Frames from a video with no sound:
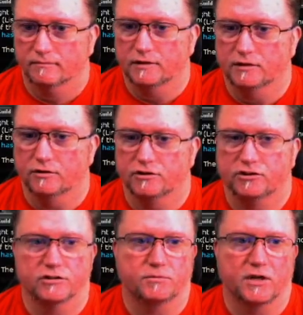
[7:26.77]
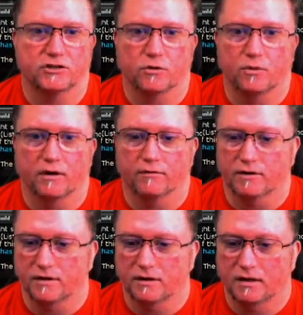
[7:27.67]
You know, you just make sure whenever you
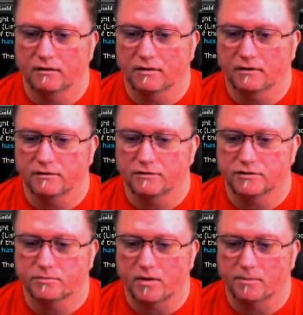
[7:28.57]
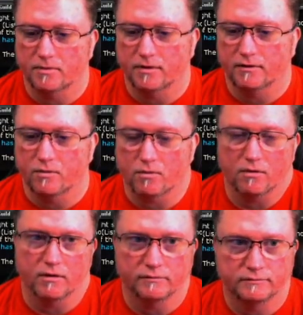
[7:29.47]
need healing, you just pop on an aura.